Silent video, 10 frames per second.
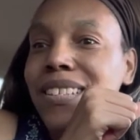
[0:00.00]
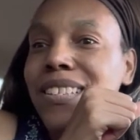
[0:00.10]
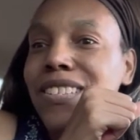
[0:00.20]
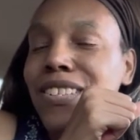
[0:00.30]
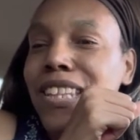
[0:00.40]
did
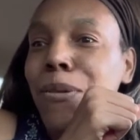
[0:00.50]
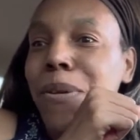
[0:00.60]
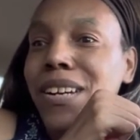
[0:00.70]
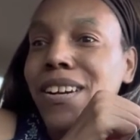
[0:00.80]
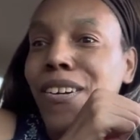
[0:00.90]
they
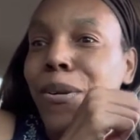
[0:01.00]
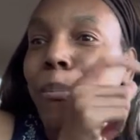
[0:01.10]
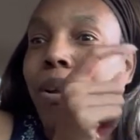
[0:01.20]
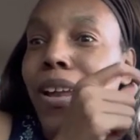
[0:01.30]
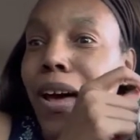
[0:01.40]
want her to
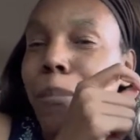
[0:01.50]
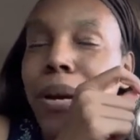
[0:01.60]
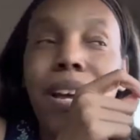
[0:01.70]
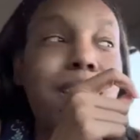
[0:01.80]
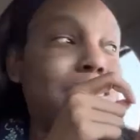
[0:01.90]
pull up
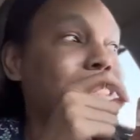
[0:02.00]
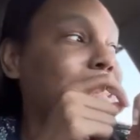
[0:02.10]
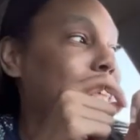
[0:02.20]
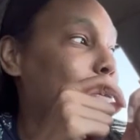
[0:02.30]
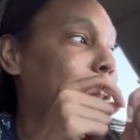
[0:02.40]
so
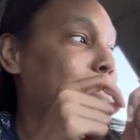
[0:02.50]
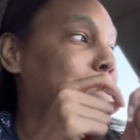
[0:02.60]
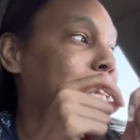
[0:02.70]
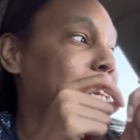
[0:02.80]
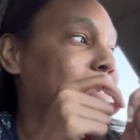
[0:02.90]
that they would have
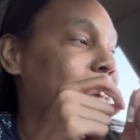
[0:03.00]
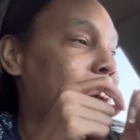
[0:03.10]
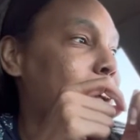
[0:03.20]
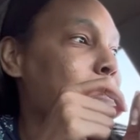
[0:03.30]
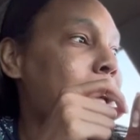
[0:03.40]
plenty of
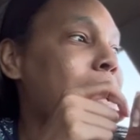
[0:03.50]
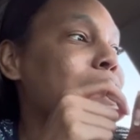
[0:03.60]
time?